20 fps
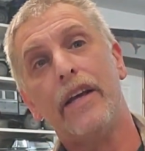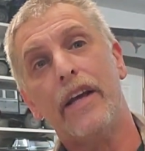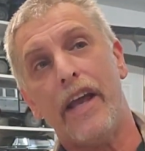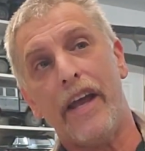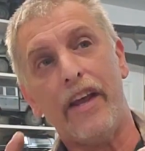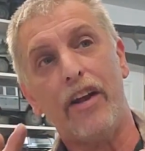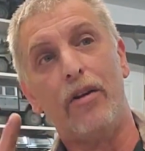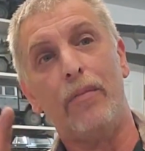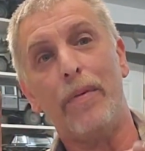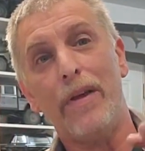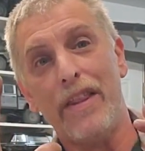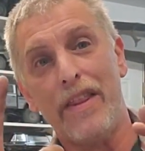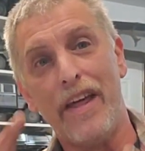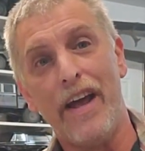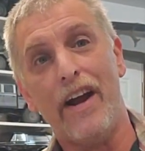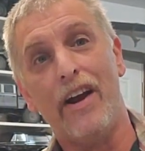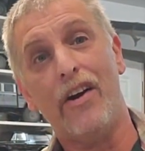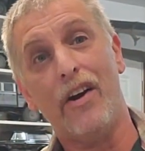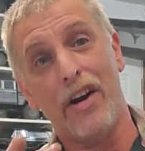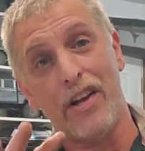it'll be
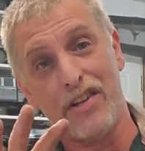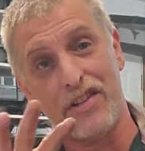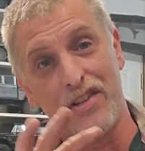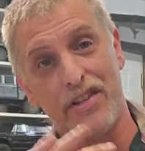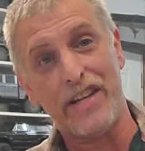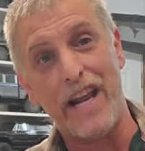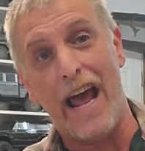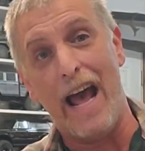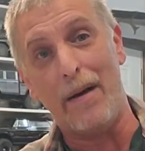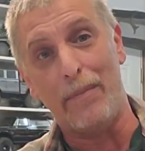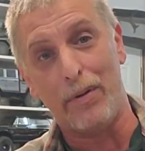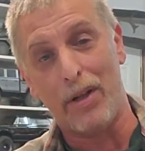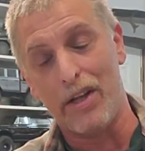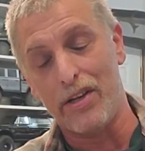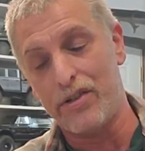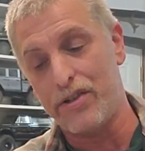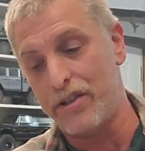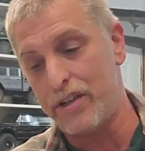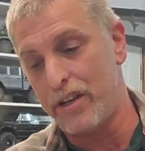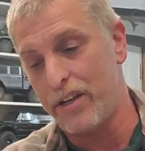there and
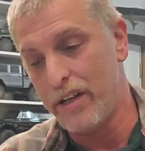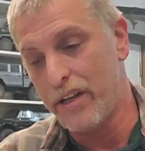established.